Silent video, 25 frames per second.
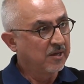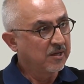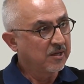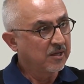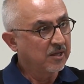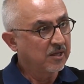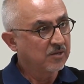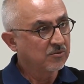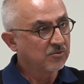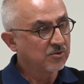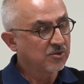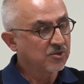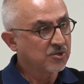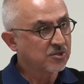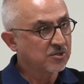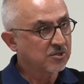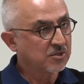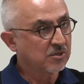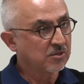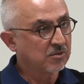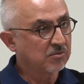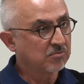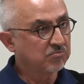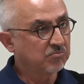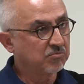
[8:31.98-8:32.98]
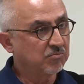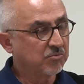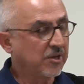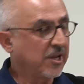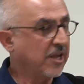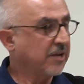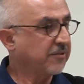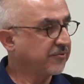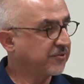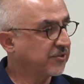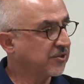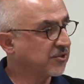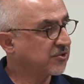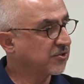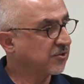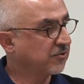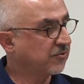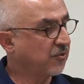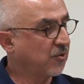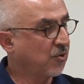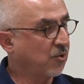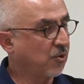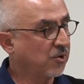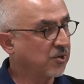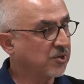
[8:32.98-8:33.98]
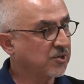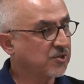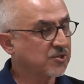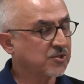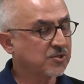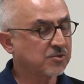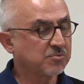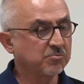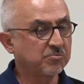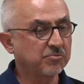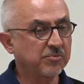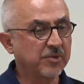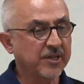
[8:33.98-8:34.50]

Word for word: it was uh, leftist, of course.